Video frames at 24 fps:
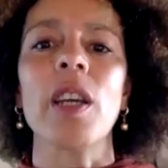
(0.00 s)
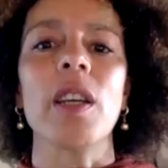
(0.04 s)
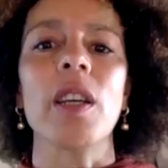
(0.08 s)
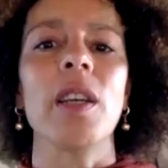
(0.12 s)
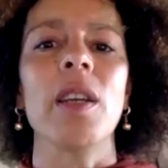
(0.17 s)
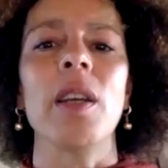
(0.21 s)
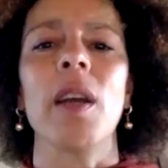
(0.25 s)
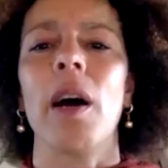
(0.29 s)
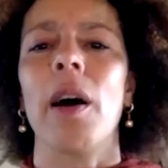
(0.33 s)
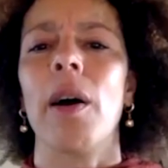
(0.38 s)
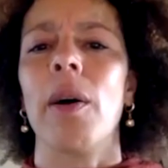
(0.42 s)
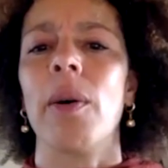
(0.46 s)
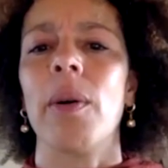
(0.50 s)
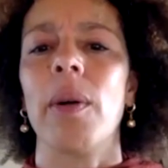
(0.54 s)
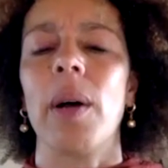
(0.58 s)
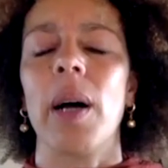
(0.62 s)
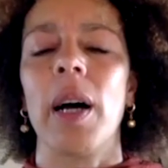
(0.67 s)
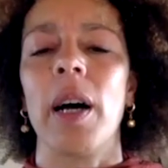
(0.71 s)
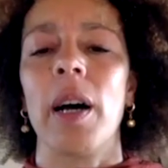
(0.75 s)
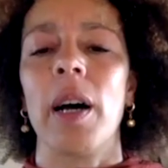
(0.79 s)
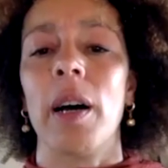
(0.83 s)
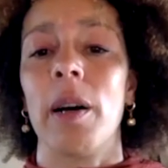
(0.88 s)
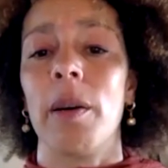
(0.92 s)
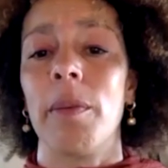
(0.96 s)

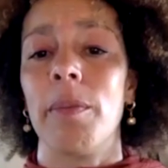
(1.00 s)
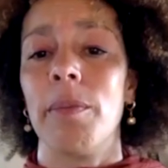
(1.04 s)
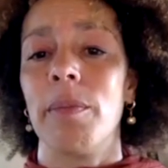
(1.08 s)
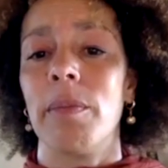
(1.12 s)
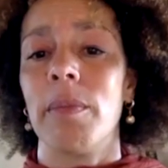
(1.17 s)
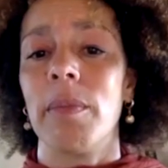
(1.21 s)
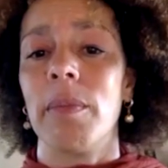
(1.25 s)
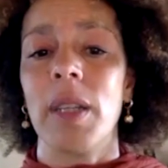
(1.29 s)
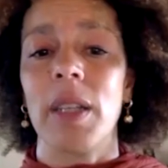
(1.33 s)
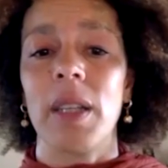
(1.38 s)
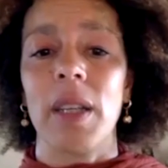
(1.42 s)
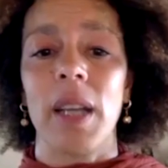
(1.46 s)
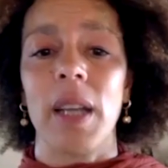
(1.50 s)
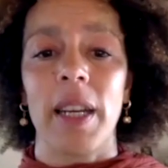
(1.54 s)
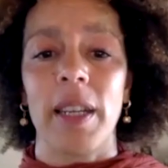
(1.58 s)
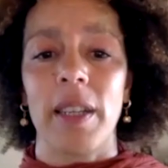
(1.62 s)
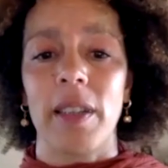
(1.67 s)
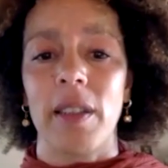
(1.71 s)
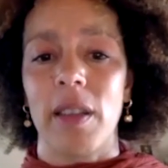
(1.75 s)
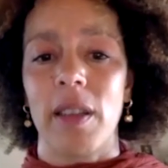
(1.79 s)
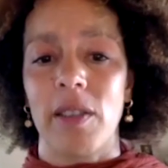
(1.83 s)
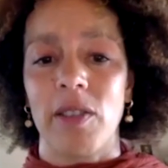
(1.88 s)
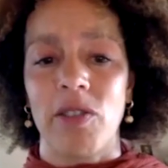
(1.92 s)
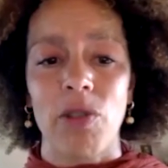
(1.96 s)

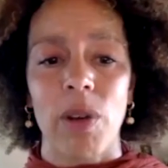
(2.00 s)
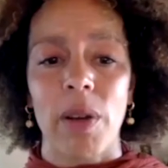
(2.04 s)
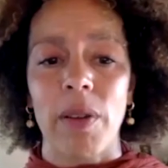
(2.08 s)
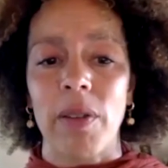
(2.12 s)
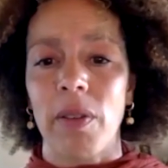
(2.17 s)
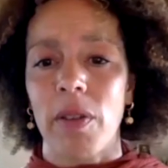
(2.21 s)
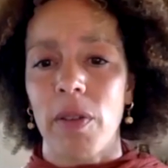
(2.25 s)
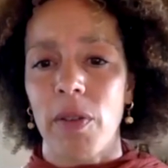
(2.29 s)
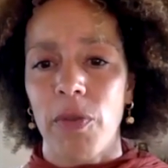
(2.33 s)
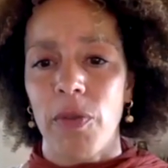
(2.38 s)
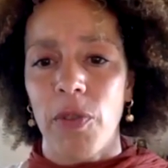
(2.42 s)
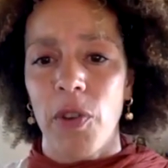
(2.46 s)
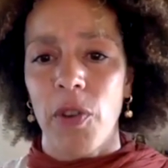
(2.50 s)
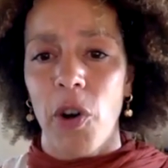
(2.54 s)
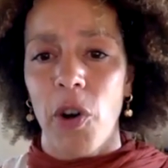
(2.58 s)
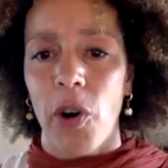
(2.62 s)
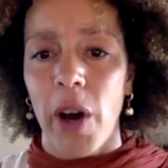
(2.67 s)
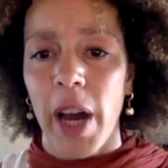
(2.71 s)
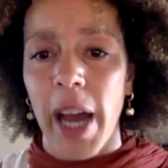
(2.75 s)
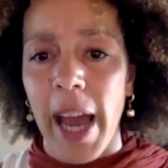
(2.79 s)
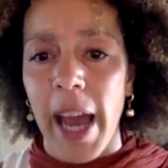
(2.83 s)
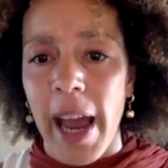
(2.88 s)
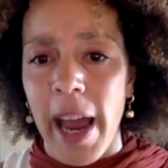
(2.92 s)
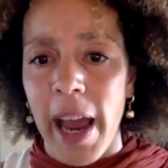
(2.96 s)
like the strength of your
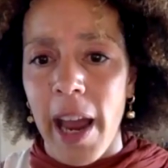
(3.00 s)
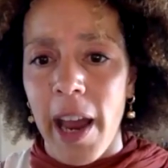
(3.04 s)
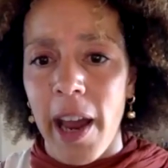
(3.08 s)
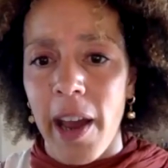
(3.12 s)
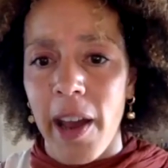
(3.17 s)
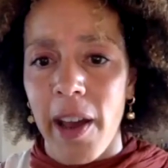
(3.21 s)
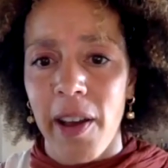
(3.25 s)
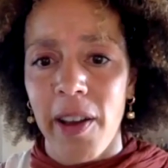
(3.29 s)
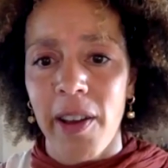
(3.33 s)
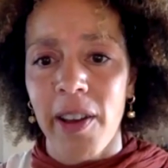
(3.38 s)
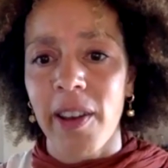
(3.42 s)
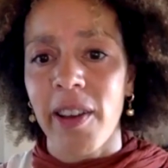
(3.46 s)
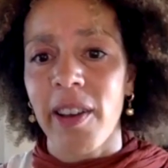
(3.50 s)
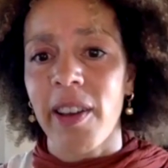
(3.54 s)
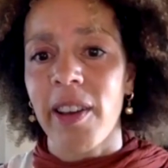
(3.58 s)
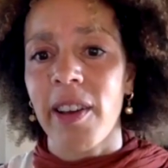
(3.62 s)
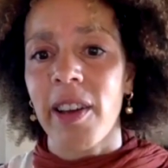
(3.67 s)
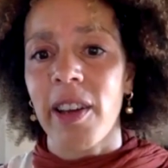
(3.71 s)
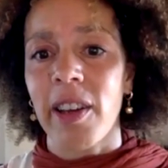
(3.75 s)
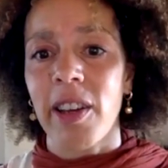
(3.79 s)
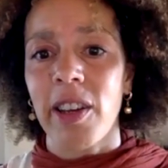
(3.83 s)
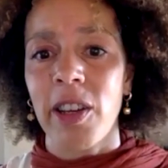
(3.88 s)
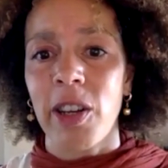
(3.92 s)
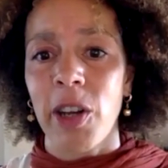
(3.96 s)
hair,
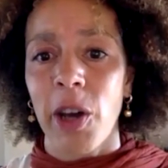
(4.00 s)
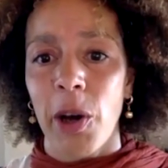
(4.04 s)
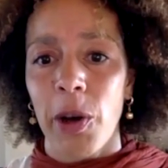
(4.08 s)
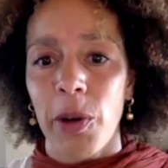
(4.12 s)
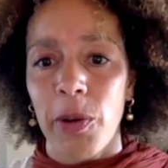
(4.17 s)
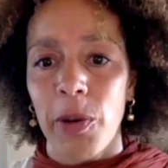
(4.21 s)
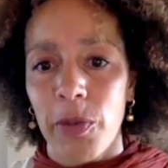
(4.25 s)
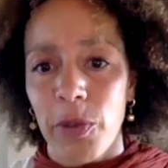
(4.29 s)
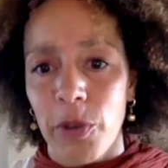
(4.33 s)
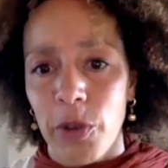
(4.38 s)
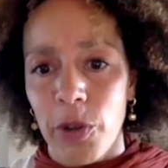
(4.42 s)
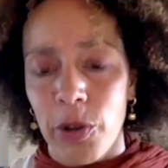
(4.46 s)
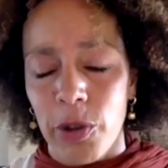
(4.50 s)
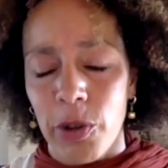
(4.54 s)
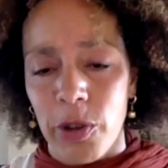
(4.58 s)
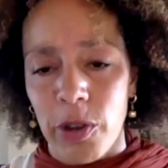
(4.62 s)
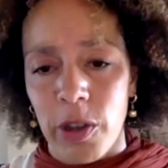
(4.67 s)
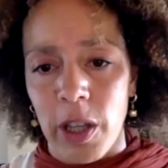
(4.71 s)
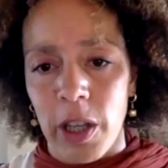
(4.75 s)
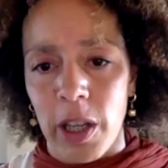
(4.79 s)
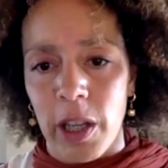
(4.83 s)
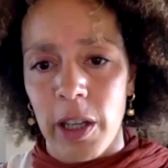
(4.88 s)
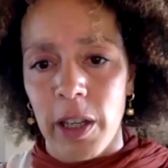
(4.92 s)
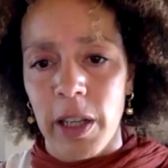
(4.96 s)

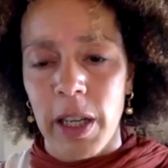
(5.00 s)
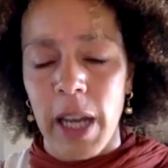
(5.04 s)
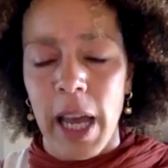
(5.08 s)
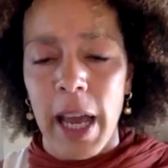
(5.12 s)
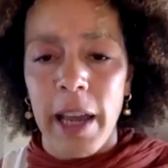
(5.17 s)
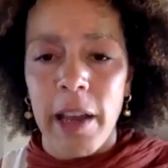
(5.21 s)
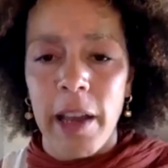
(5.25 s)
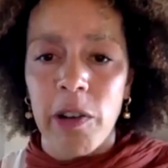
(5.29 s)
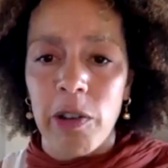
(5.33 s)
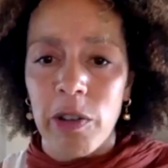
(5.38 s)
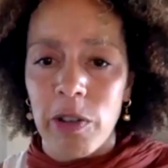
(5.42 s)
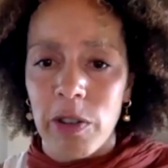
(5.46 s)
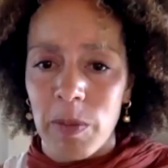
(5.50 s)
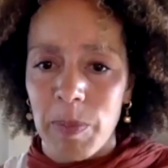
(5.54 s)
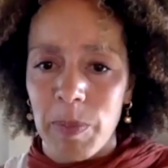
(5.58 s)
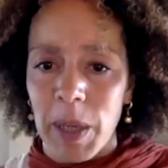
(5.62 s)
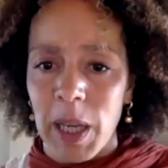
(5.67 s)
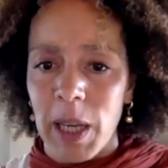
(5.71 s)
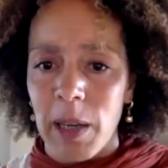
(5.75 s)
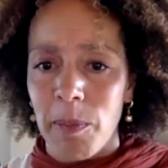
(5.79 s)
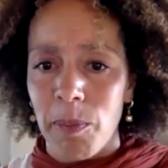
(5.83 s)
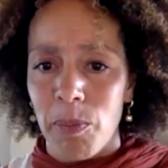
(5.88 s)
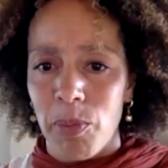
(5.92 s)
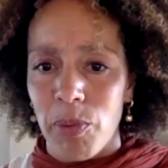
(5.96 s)
the nails
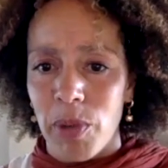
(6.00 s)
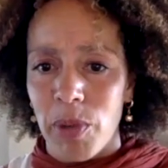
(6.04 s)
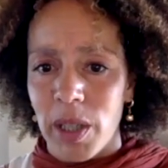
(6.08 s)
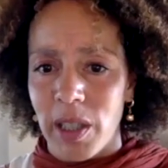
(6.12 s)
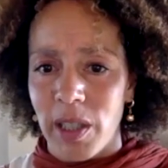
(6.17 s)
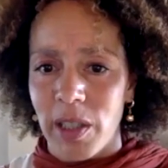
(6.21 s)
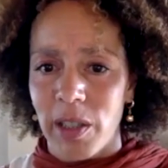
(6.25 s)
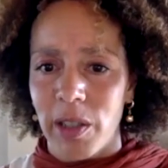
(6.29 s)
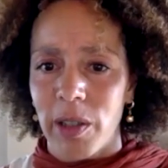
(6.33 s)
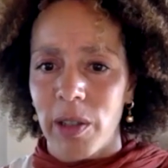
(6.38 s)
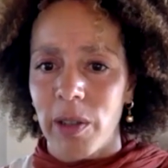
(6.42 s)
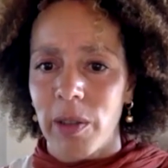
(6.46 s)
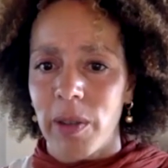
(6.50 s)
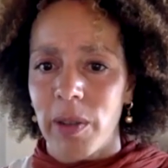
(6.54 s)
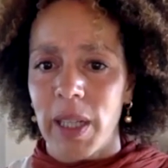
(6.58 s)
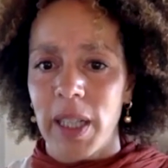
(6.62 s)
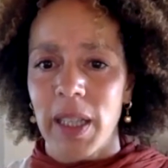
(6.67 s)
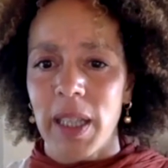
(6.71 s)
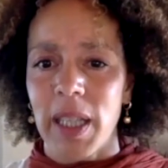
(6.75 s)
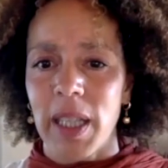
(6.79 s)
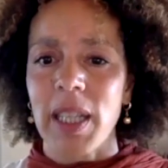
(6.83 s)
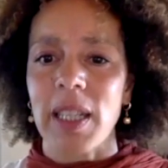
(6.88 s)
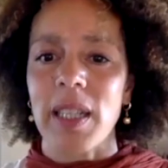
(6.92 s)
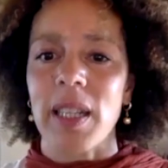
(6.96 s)
being brittle and
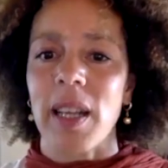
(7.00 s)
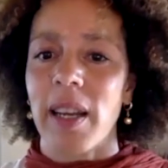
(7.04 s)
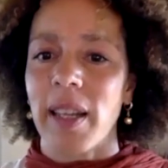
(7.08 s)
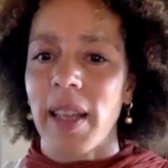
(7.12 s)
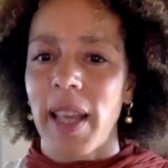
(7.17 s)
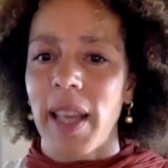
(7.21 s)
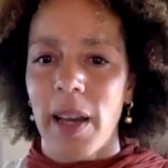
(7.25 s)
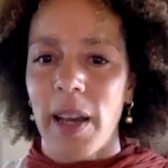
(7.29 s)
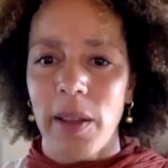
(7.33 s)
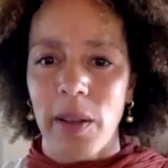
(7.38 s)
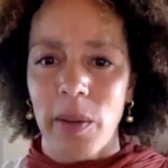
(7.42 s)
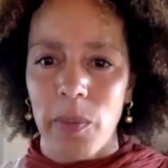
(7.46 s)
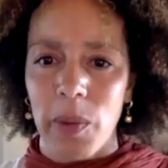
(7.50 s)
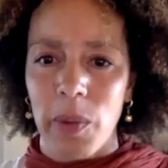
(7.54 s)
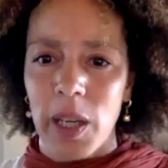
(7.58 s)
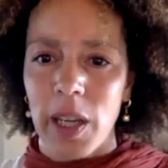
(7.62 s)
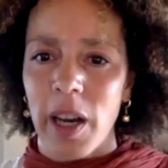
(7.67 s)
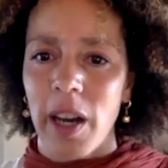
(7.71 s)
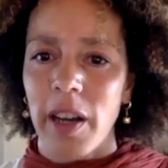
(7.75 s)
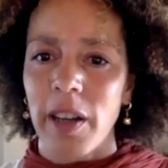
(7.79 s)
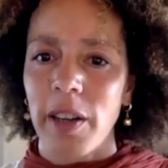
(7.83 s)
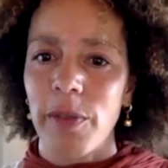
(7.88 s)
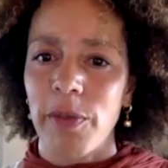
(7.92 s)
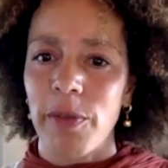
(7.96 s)
things like that we
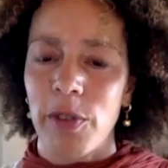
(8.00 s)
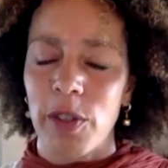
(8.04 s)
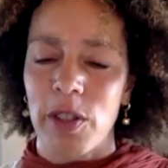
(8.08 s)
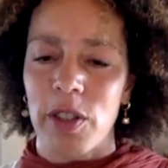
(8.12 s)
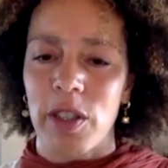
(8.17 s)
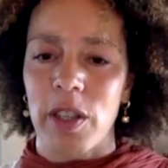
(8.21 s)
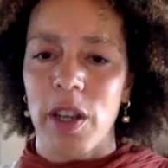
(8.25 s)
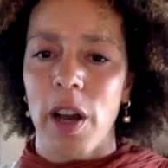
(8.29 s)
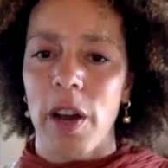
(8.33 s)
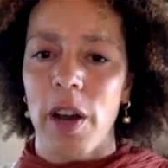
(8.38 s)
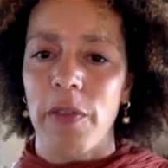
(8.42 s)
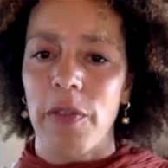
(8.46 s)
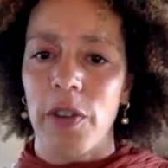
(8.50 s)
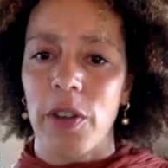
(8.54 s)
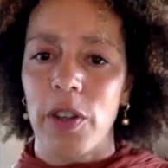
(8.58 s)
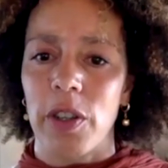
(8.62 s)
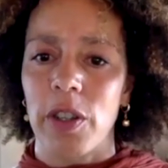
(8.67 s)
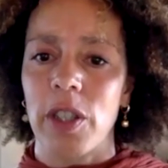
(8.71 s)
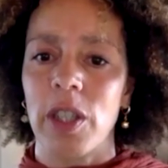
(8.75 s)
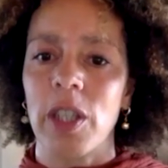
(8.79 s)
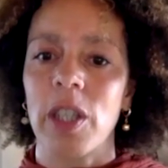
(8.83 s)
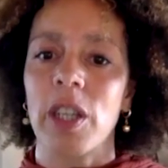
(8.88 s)
kind of discovered